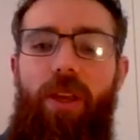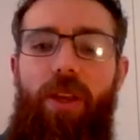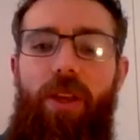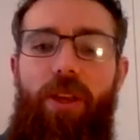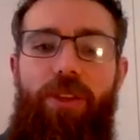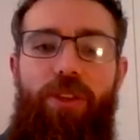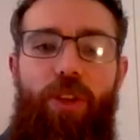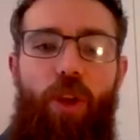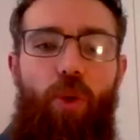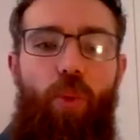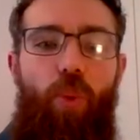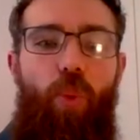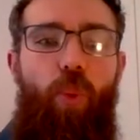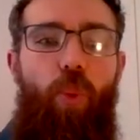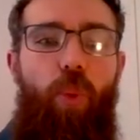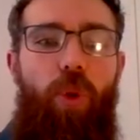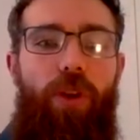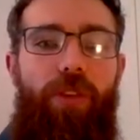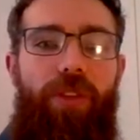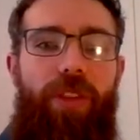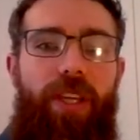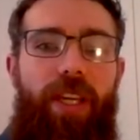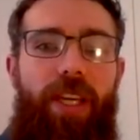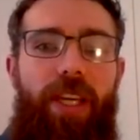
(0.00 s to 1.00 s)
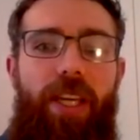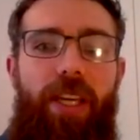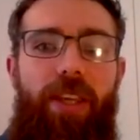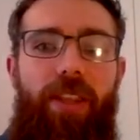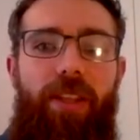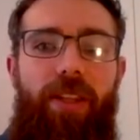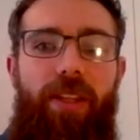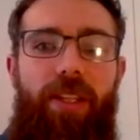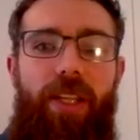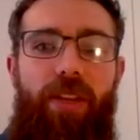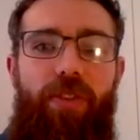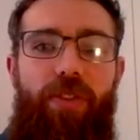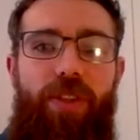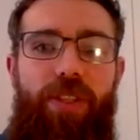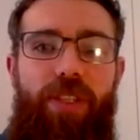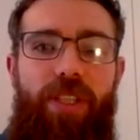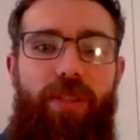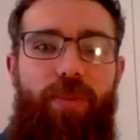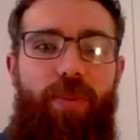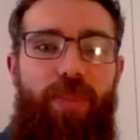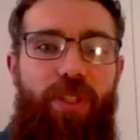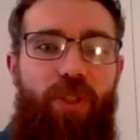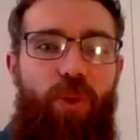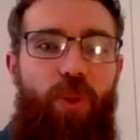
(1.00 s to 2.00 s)
So one of the key differences
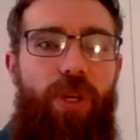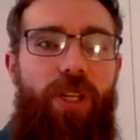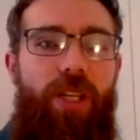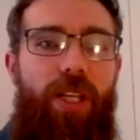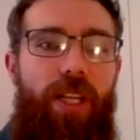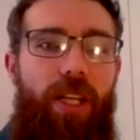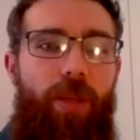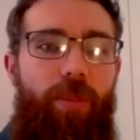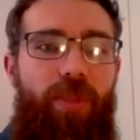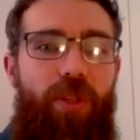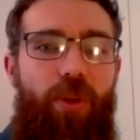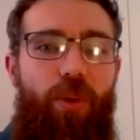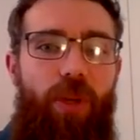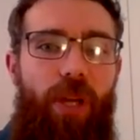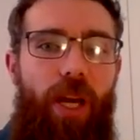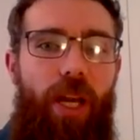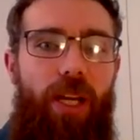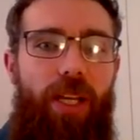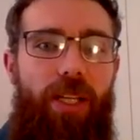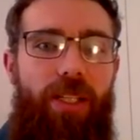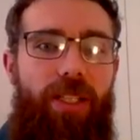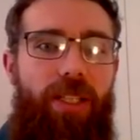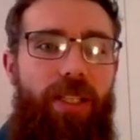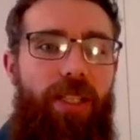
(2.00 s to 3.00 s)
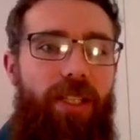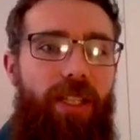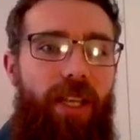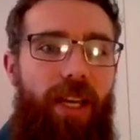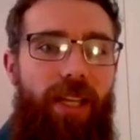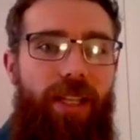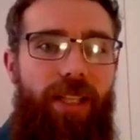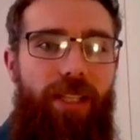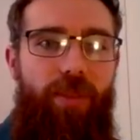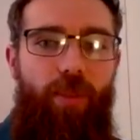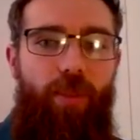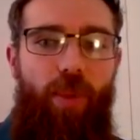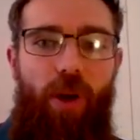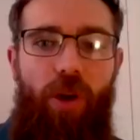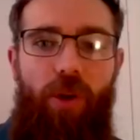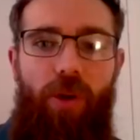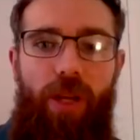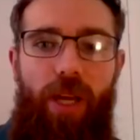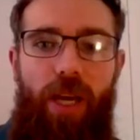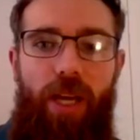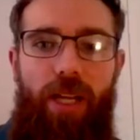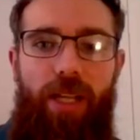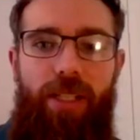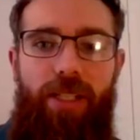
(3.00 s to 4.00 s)
between elliptical galaxies and spiral
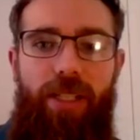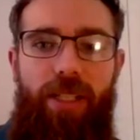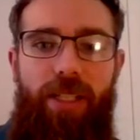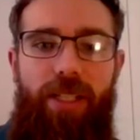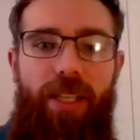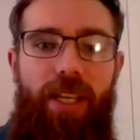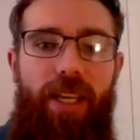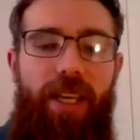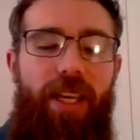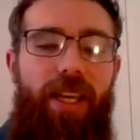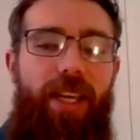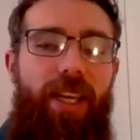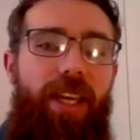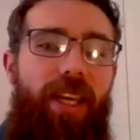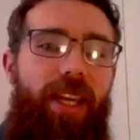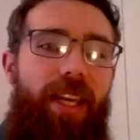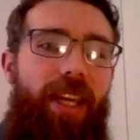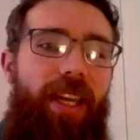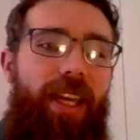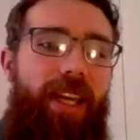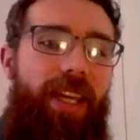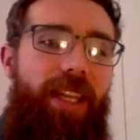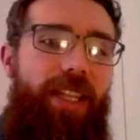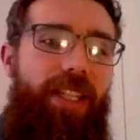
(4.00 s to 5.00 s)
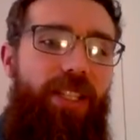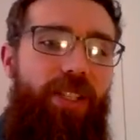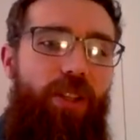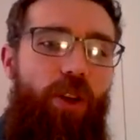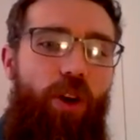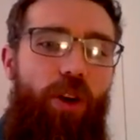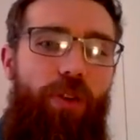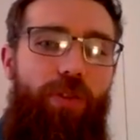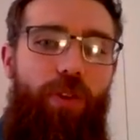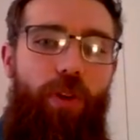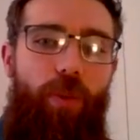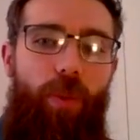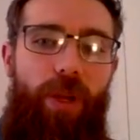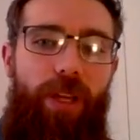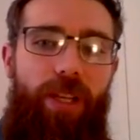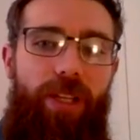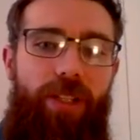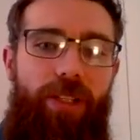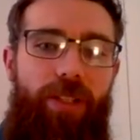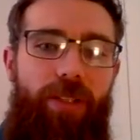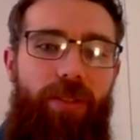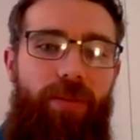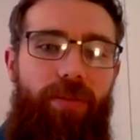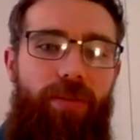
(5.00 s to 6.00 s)
galaxies is star
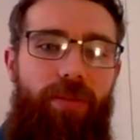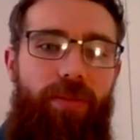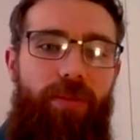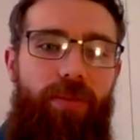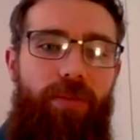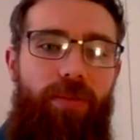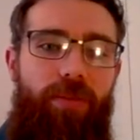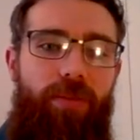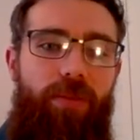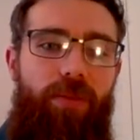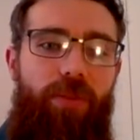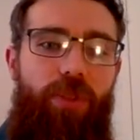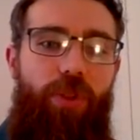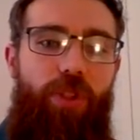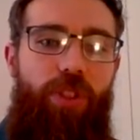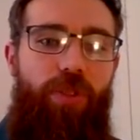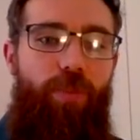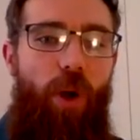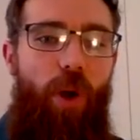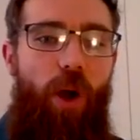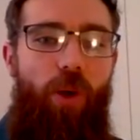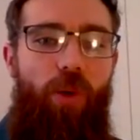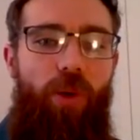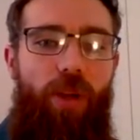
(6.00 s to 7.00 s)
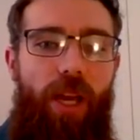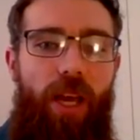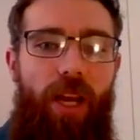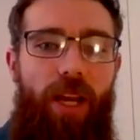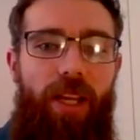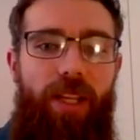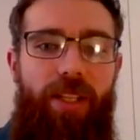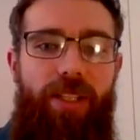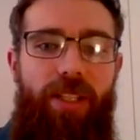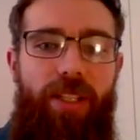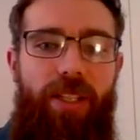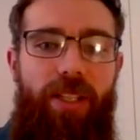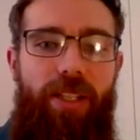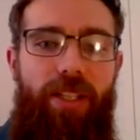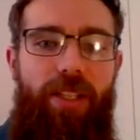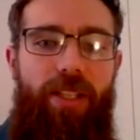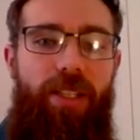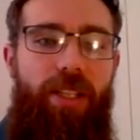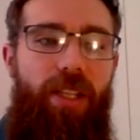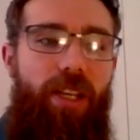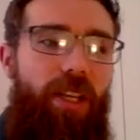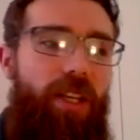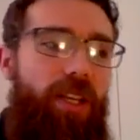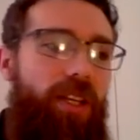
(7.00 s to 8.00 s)
formation. So spiral galaxies,
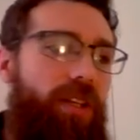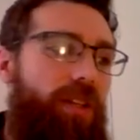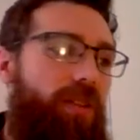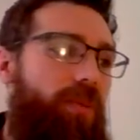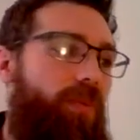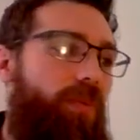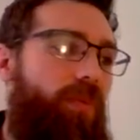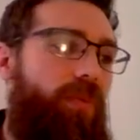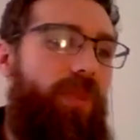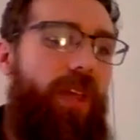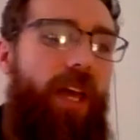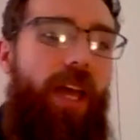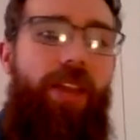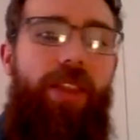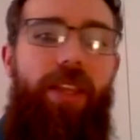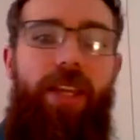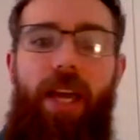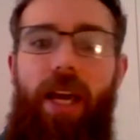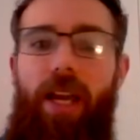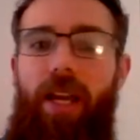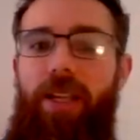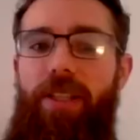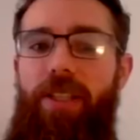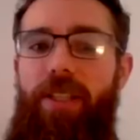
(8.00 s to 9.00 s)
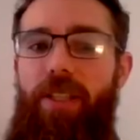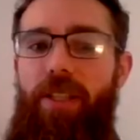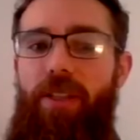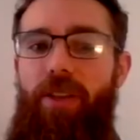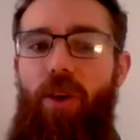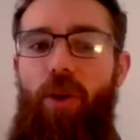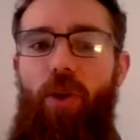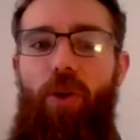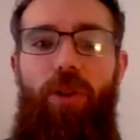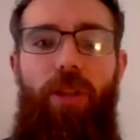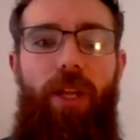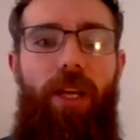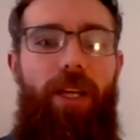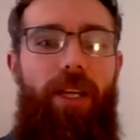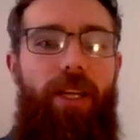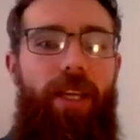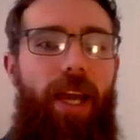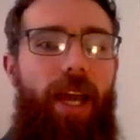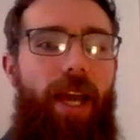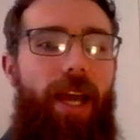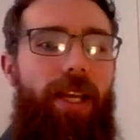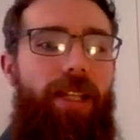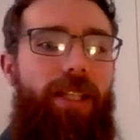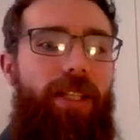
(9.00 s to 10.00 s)
they're the galaxies that got all that
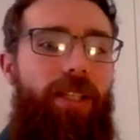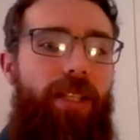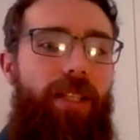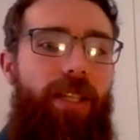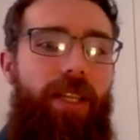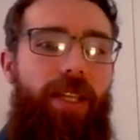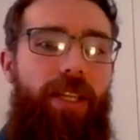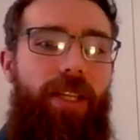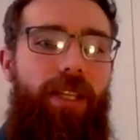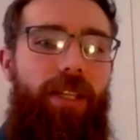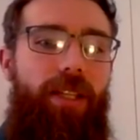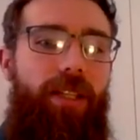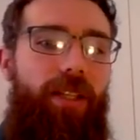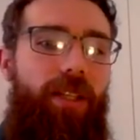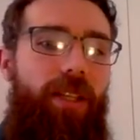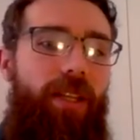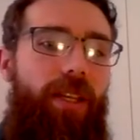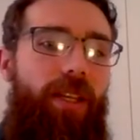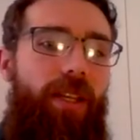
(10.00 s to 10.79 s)
gas in.